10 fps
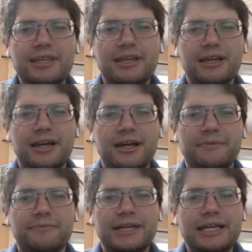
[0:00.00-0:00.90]

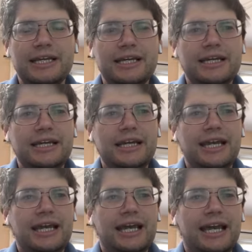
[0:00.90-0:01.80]
Um,
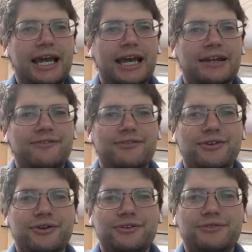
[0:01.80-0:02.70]
and for
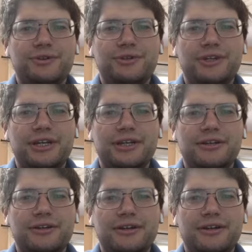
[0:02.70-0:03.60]
those of you that,
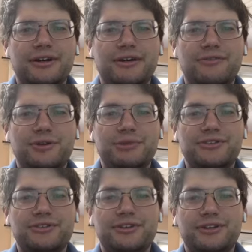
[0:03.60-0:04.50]
uh, for whom
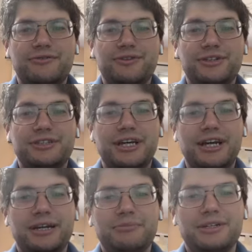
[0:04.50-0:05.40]
this is their first
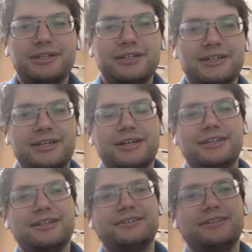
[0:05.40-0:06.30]
time, uh,
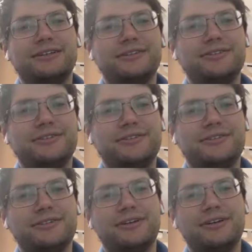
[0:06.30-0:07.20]
this
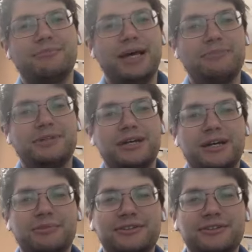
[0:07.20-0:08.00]
is uh, Map Time.